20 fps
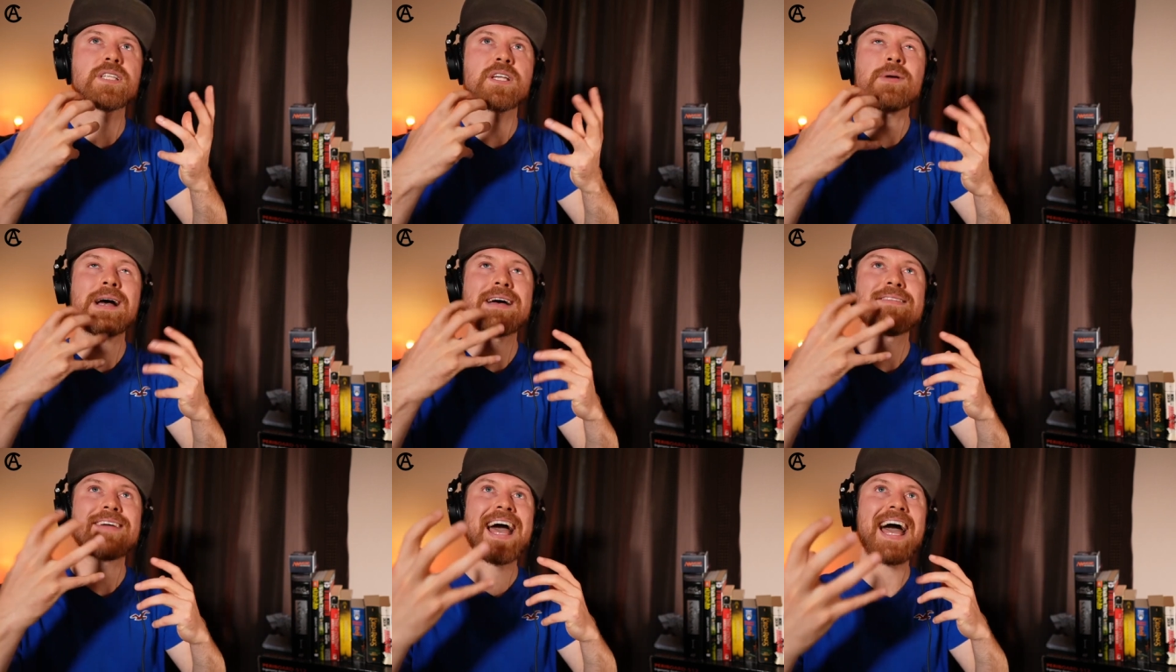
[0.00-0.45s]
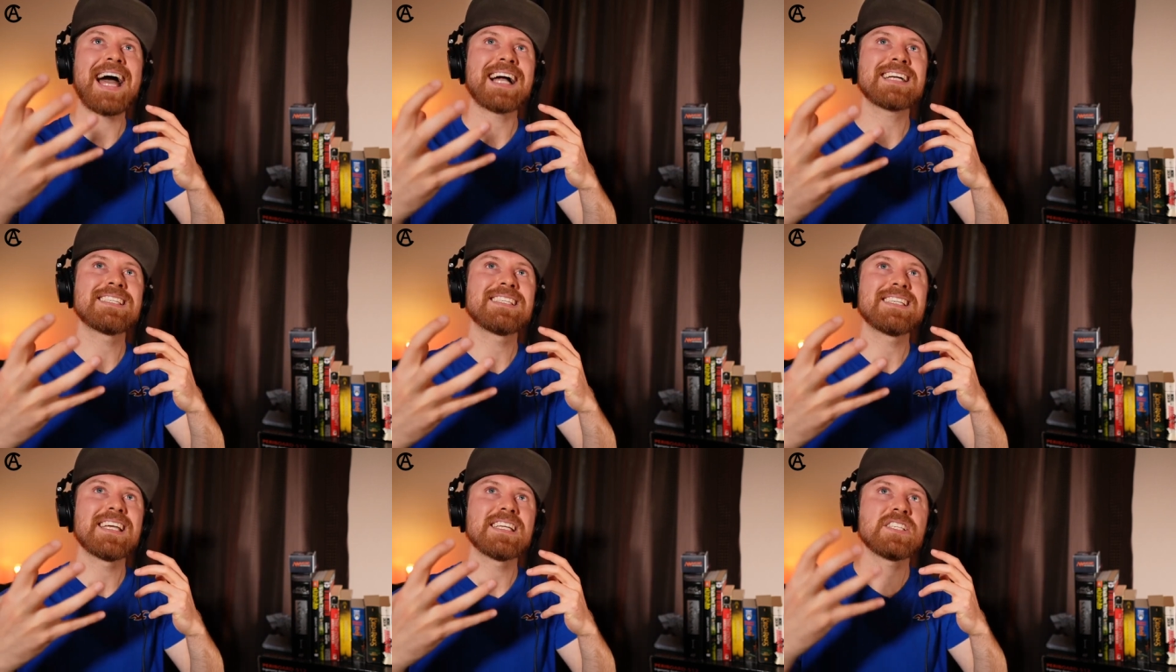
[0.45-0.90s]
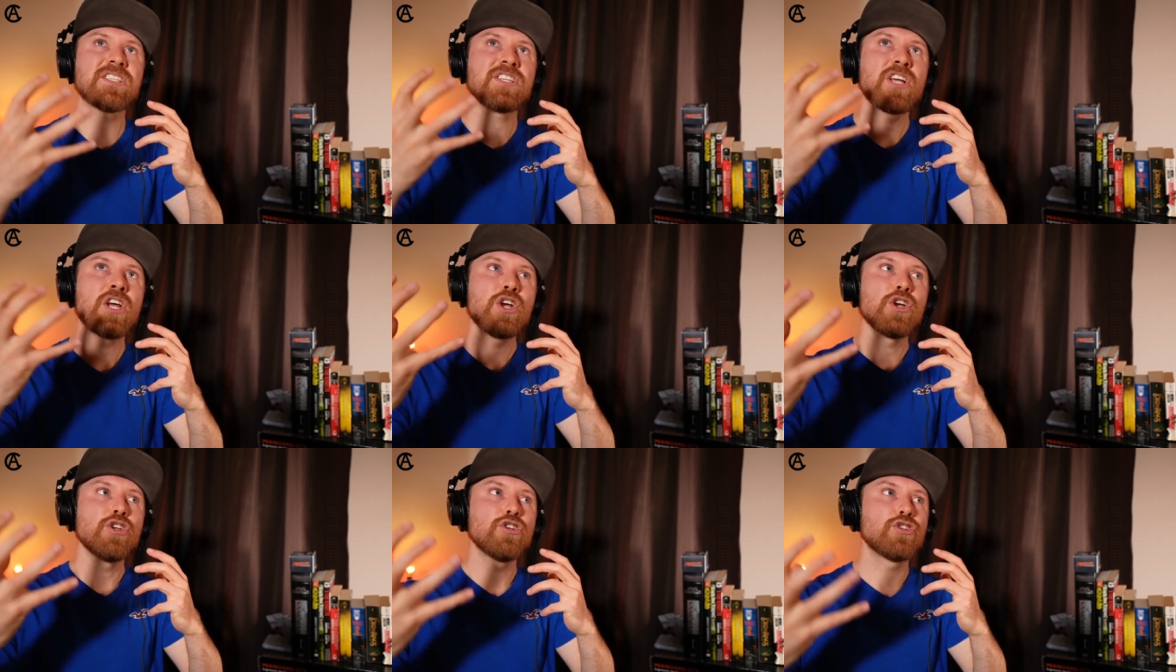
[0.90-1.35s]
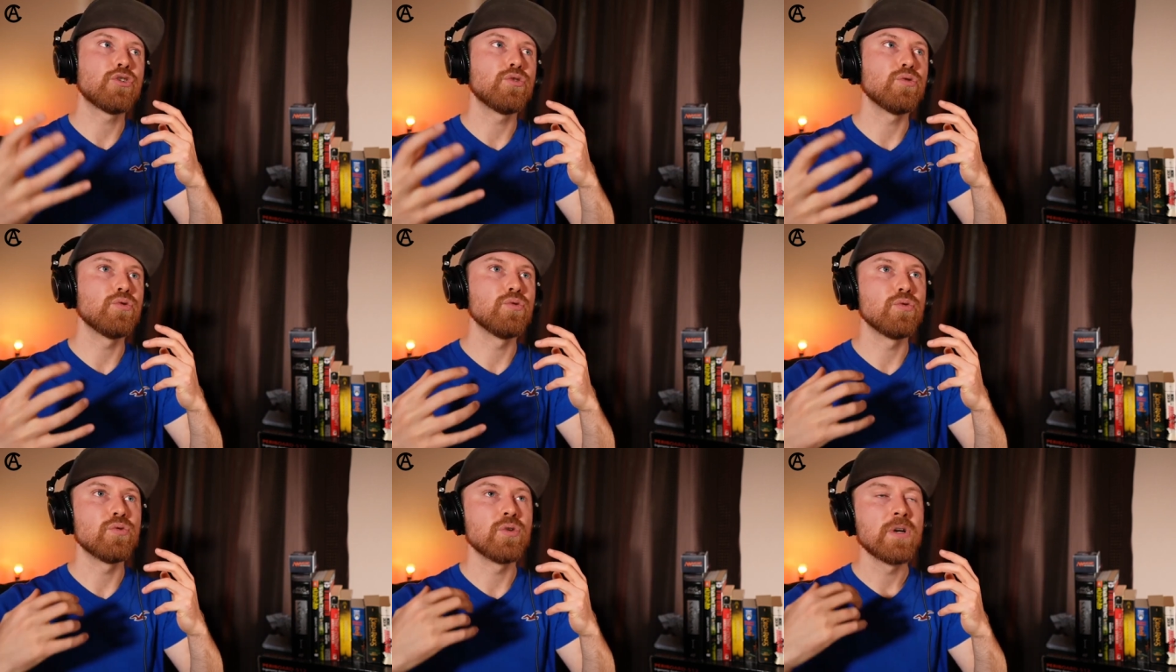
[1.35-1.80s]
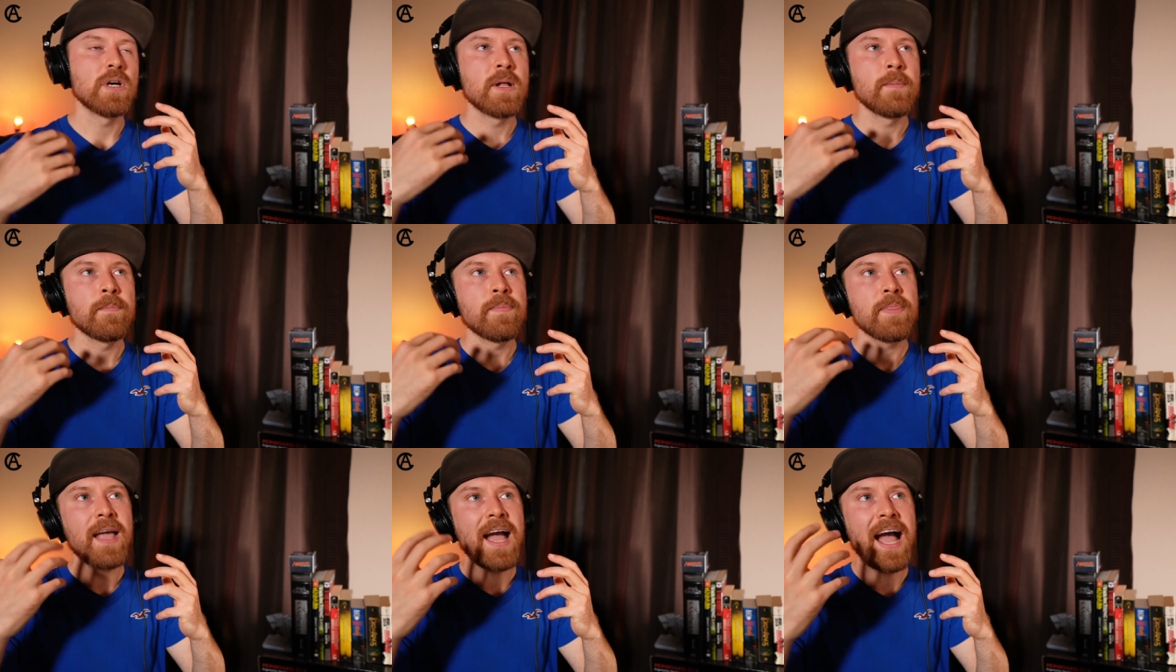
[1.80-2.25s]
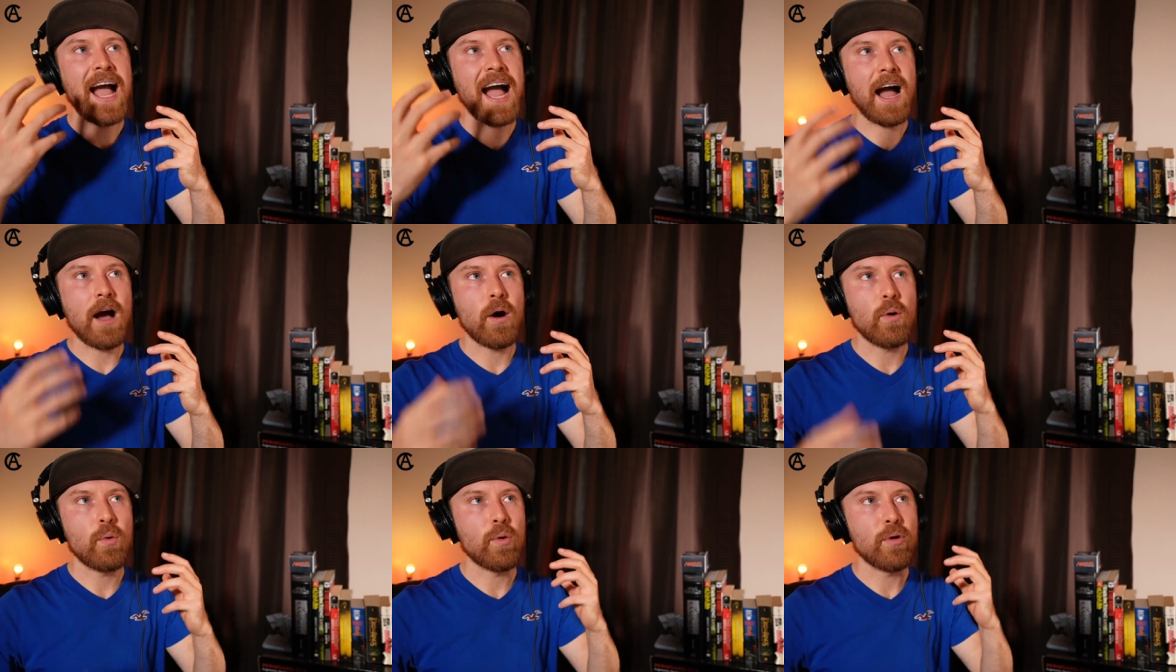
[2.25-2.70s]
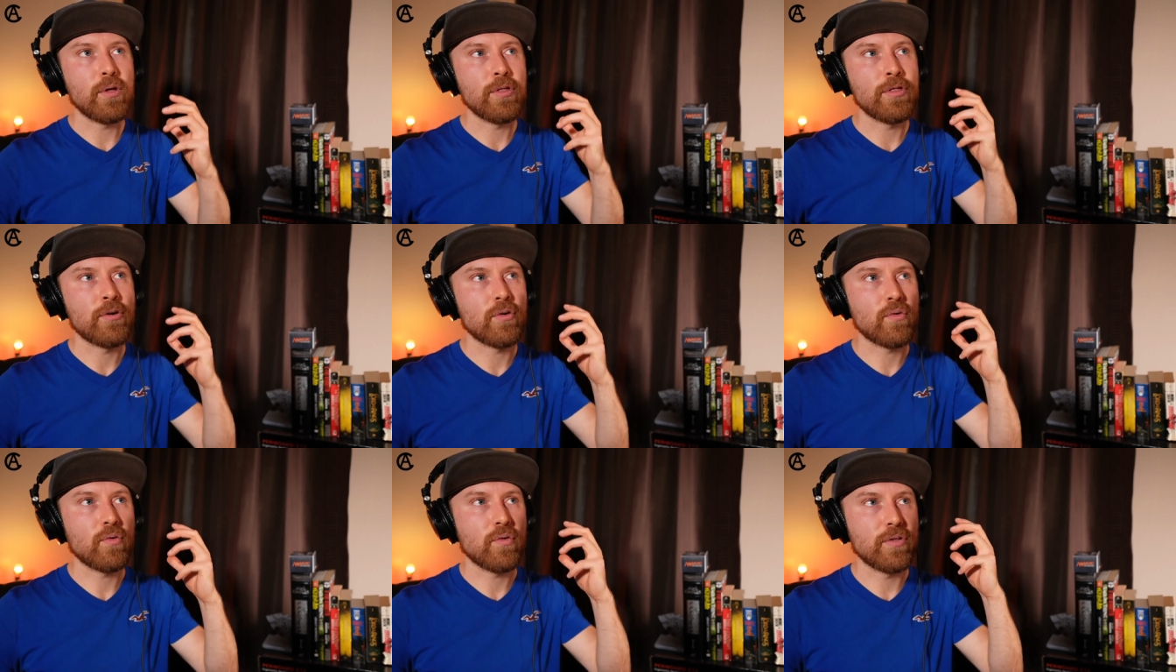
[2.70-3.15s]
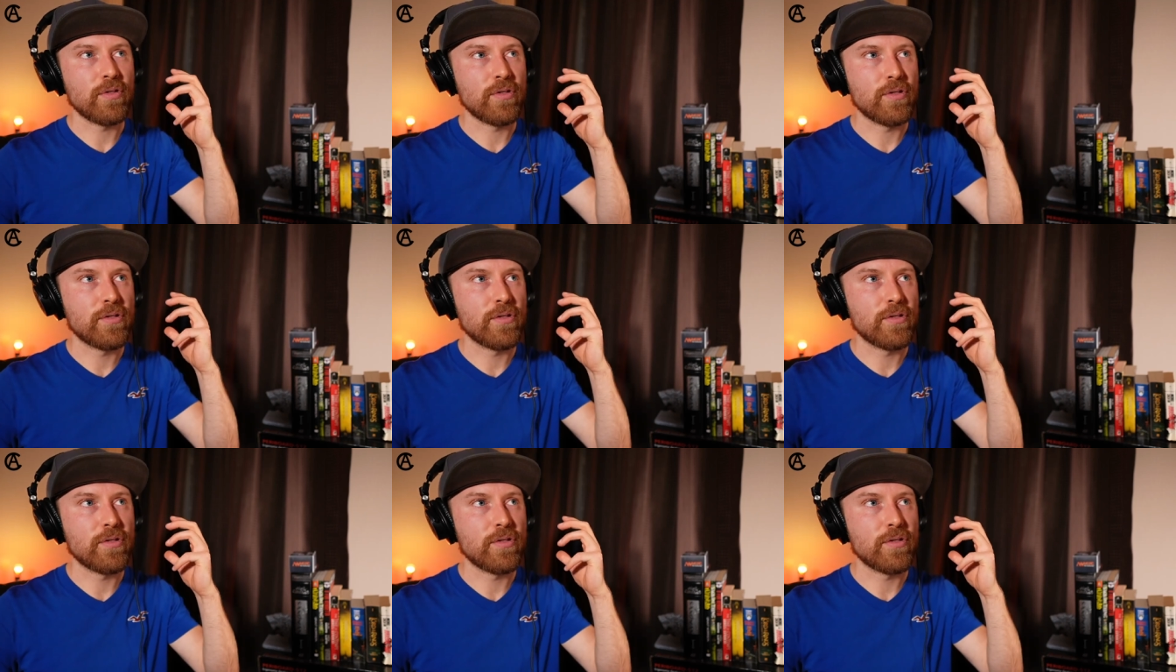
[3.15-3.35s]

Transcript: they don't have access to how the,